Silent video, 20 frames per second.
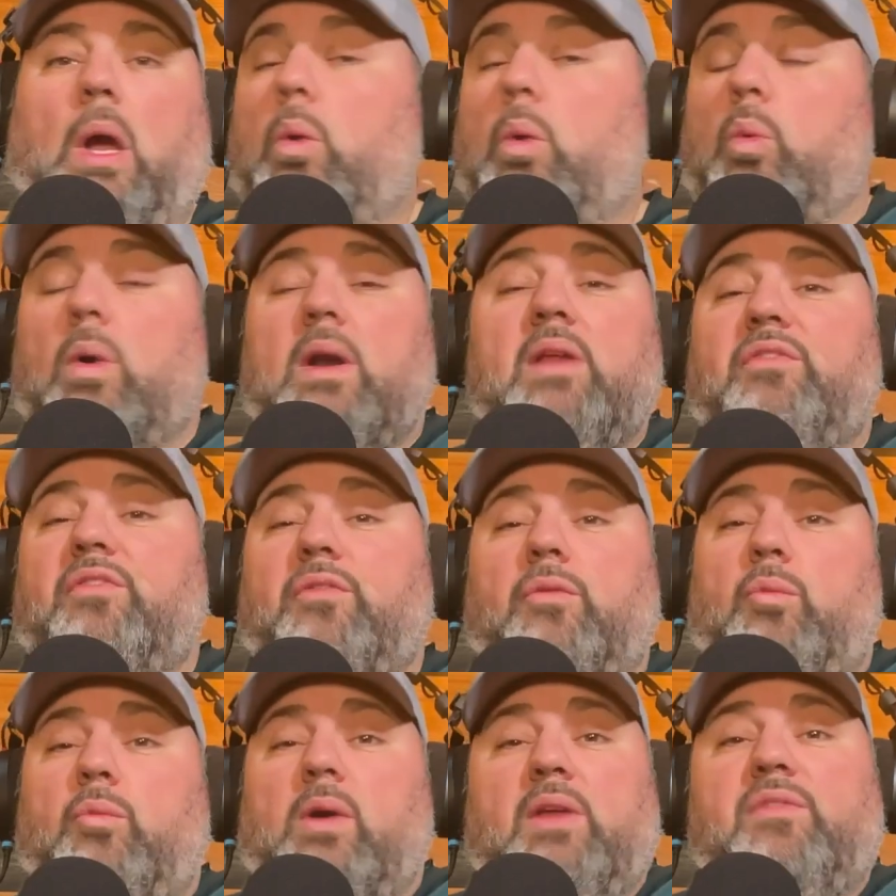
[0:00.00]
What
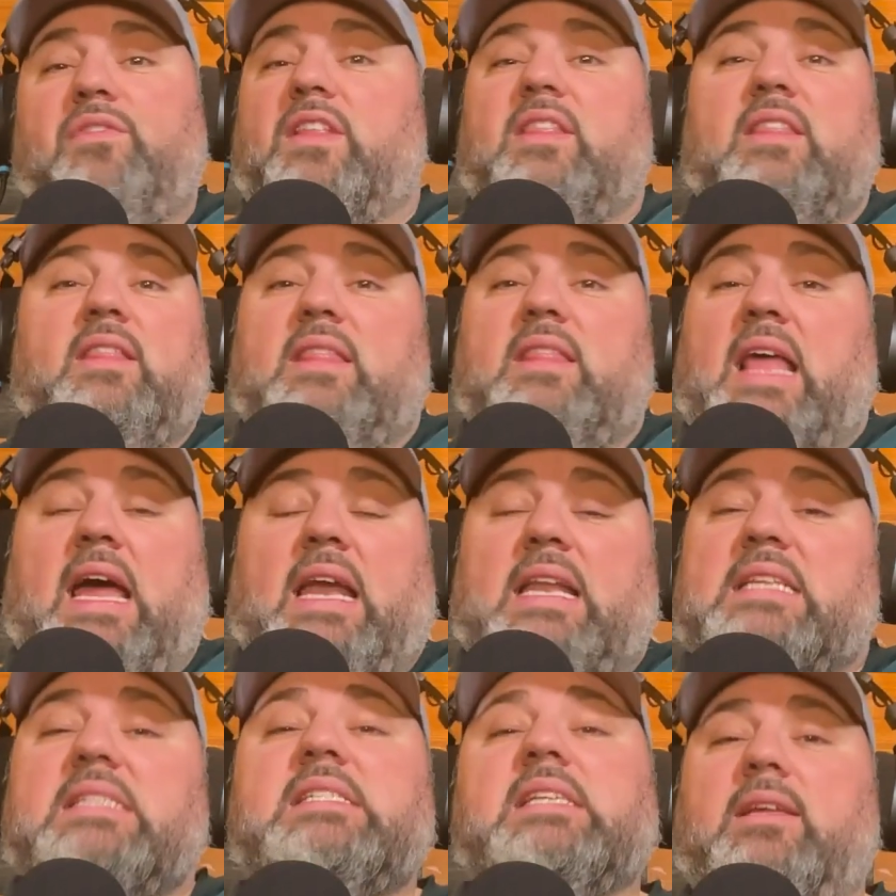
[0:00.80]
if, what if it,
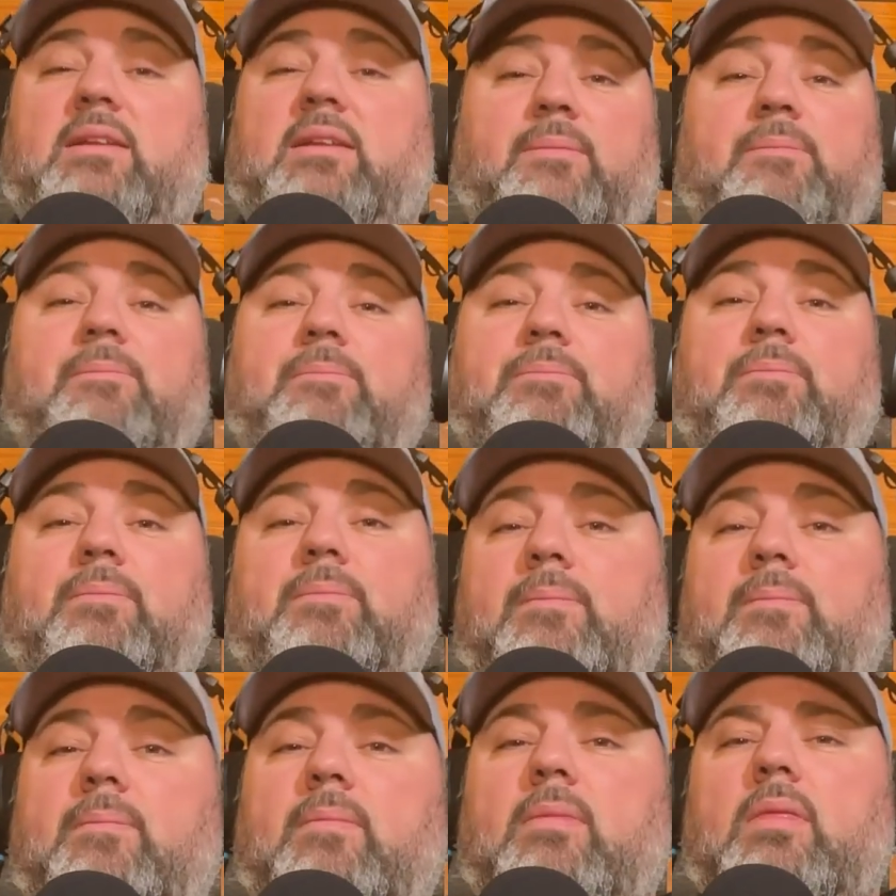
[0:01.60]
that is it?
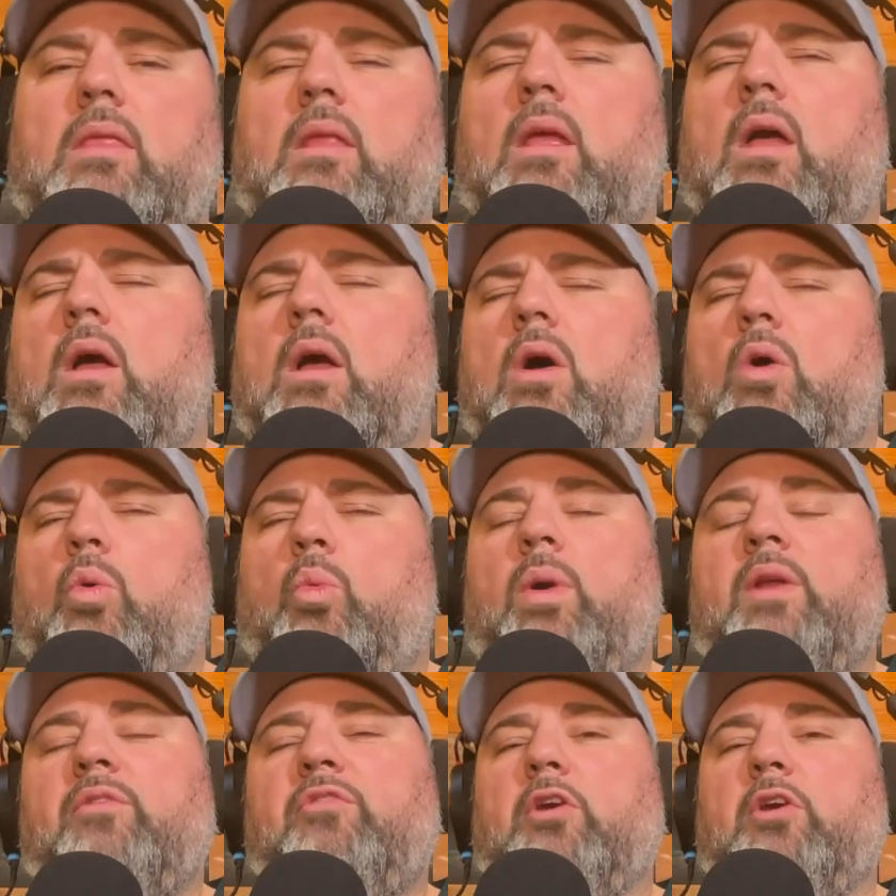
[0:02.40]

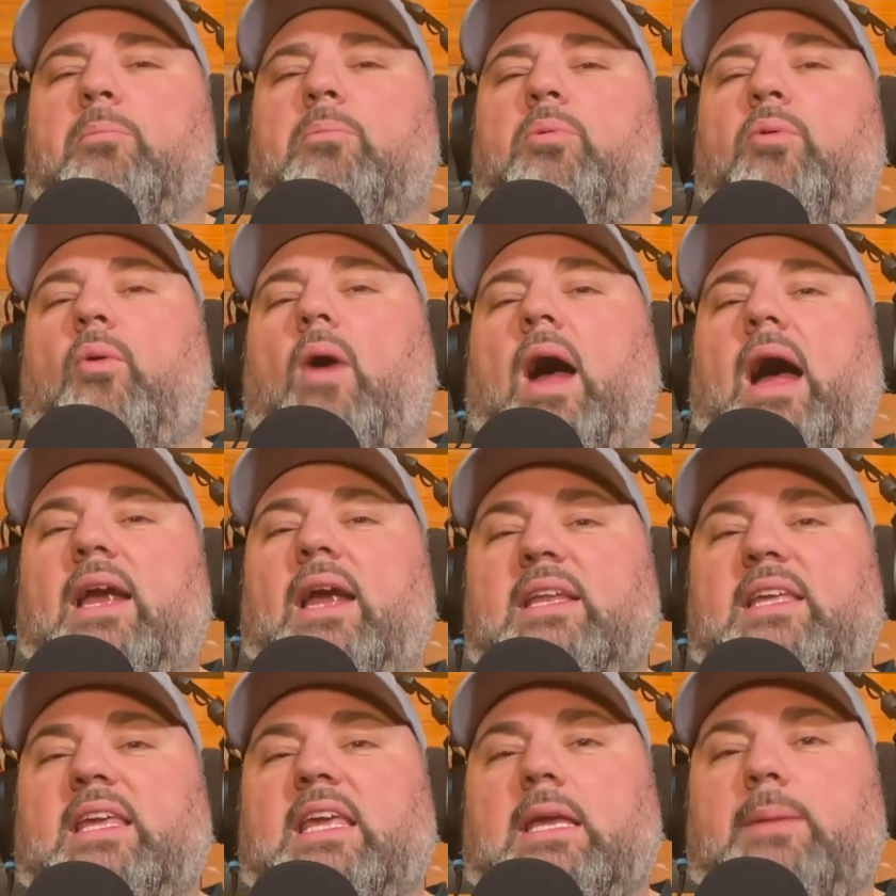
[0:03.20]
What if your
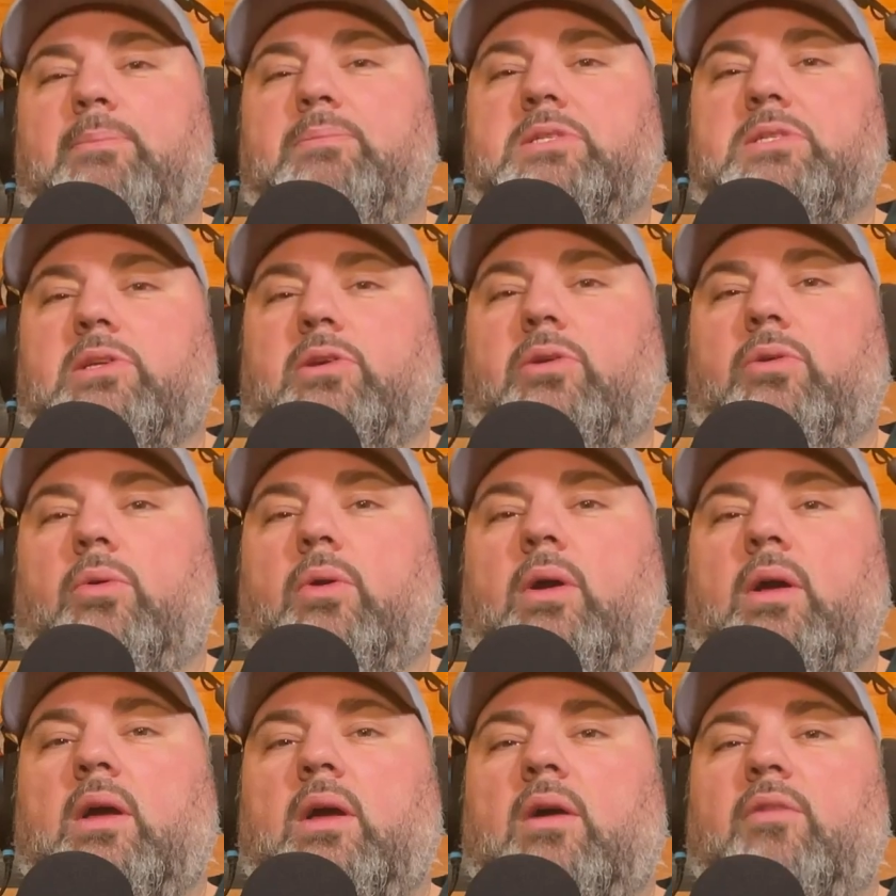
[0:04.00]
pride keeps
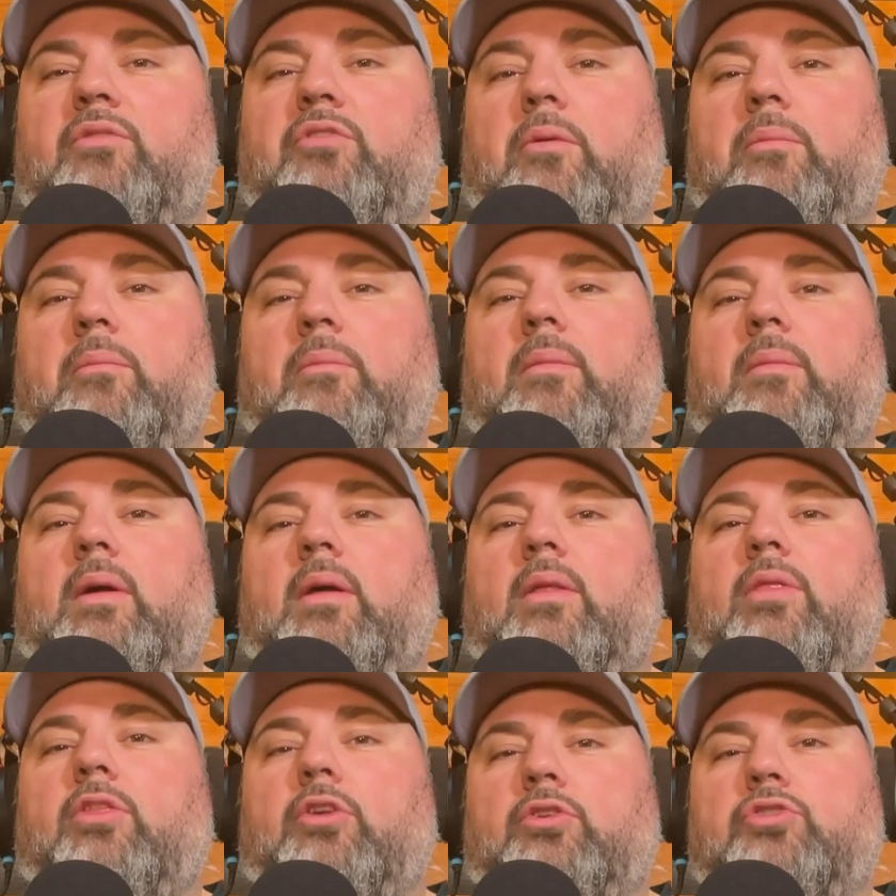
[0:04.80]
you from
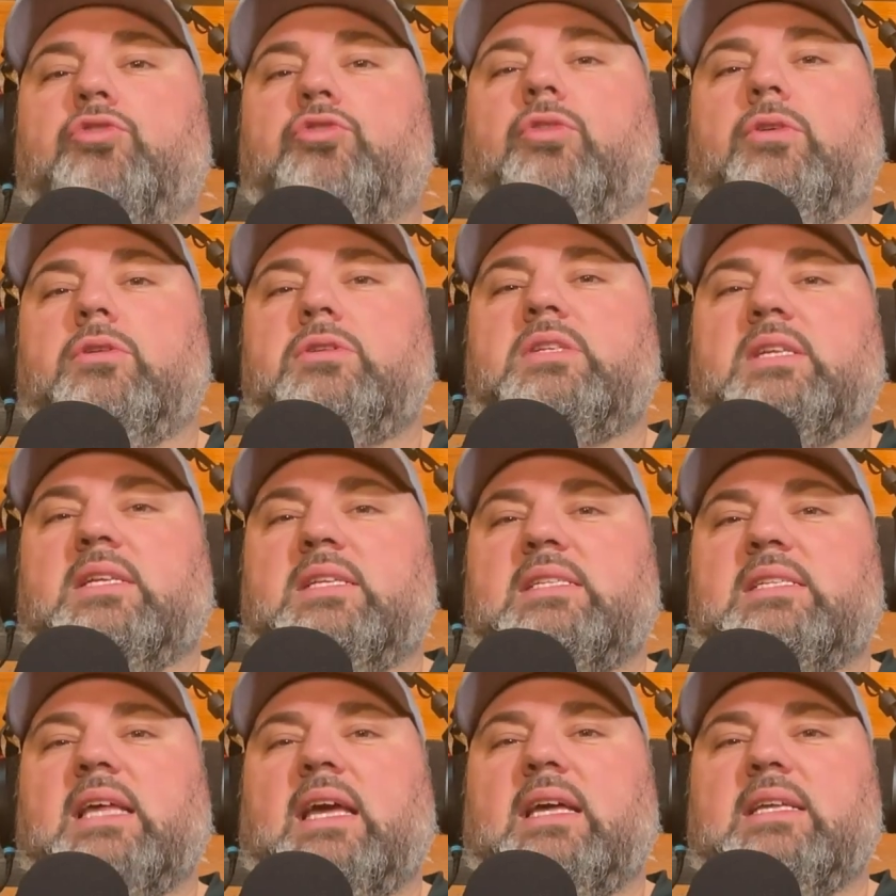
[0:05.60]
the true
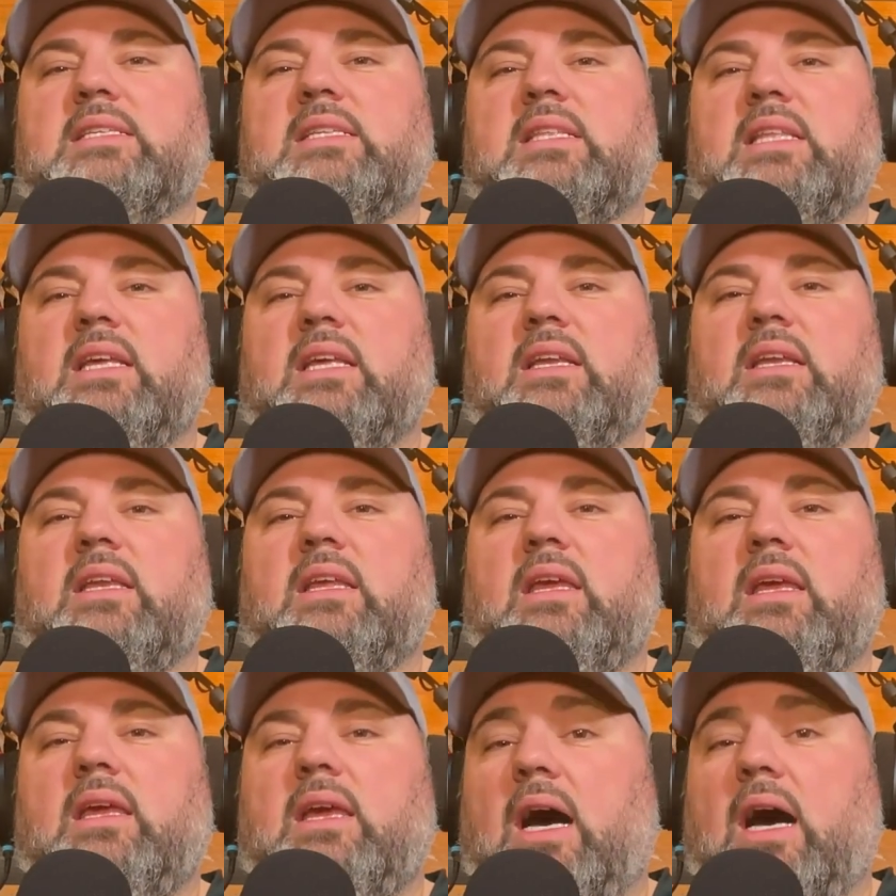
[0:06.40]
success that
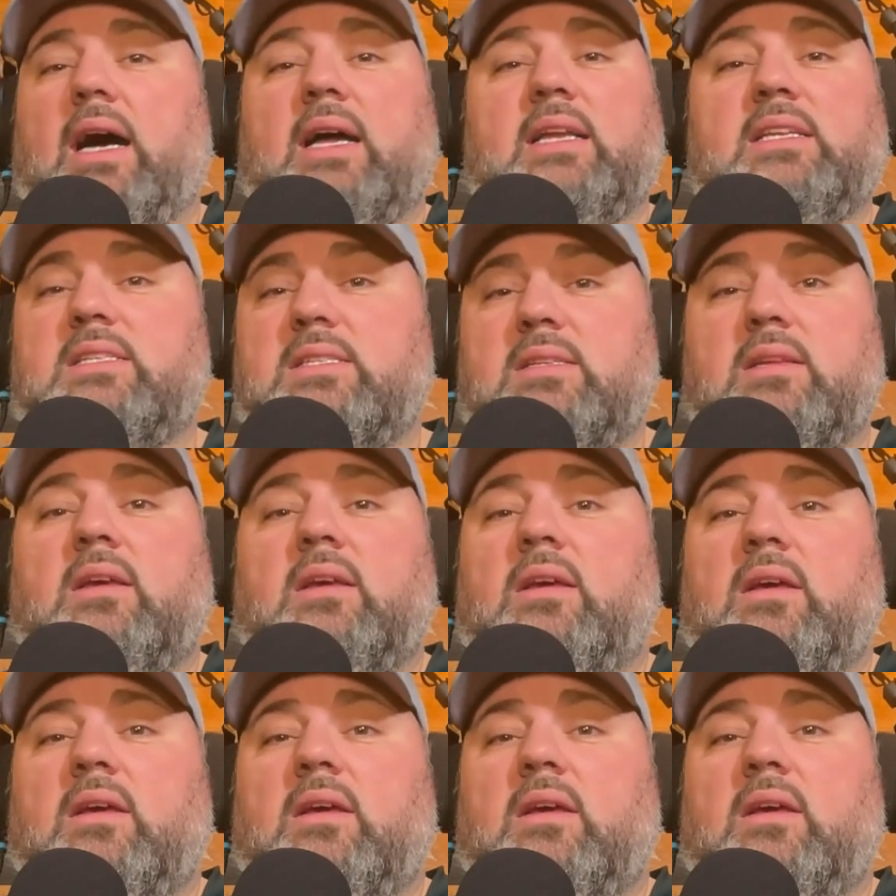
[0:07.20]
God's